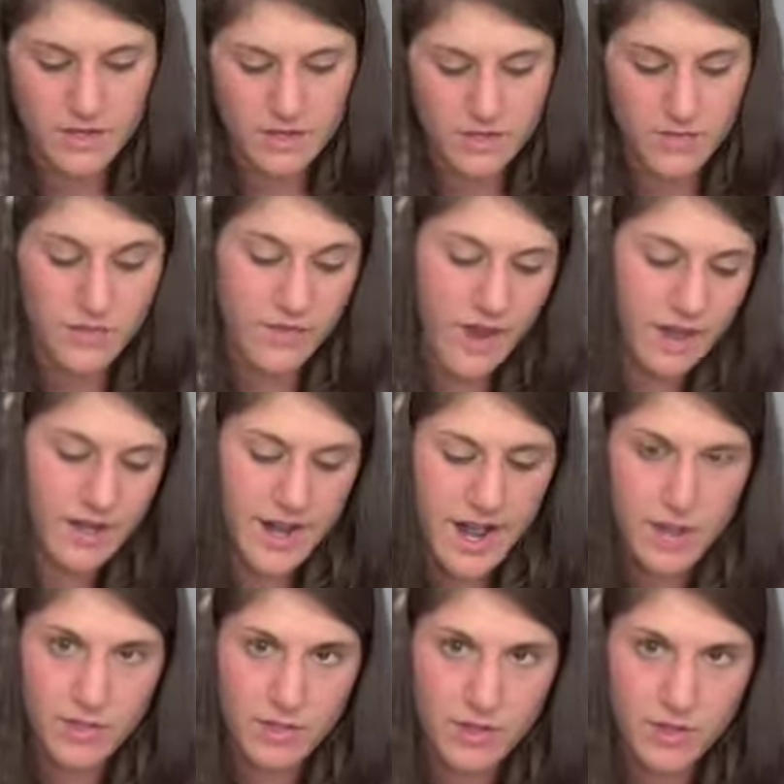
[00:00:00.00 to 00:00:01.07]
So if you've got an
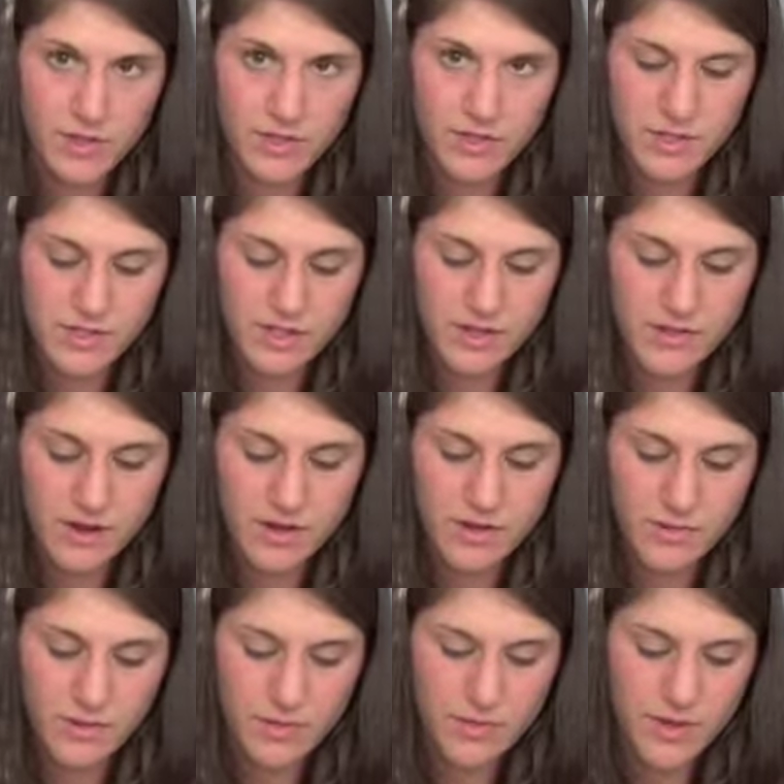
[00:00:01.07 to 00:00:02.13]
apple and you're just sitting around,
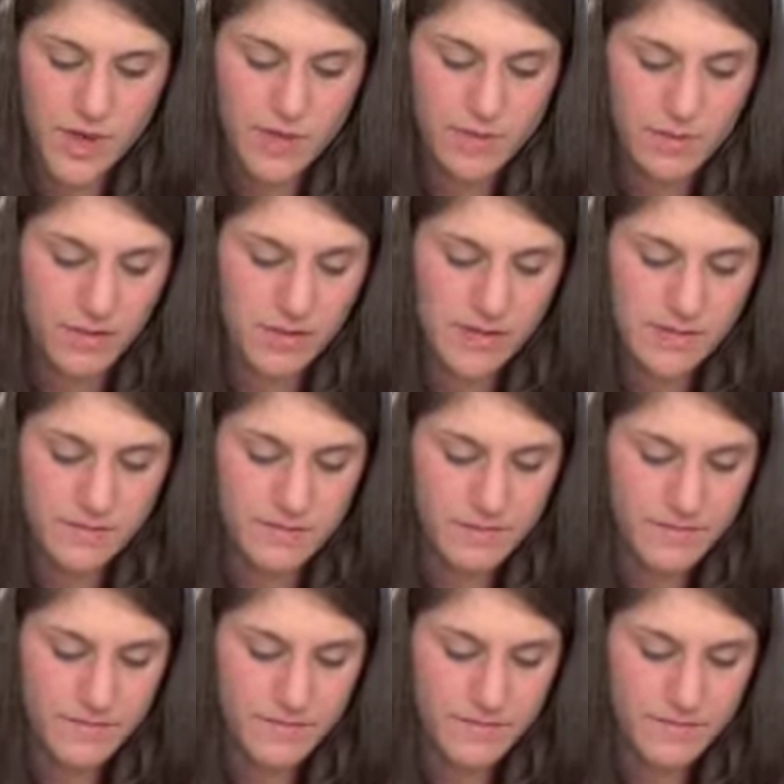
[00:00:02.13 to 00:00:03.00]
you really want apple crisp.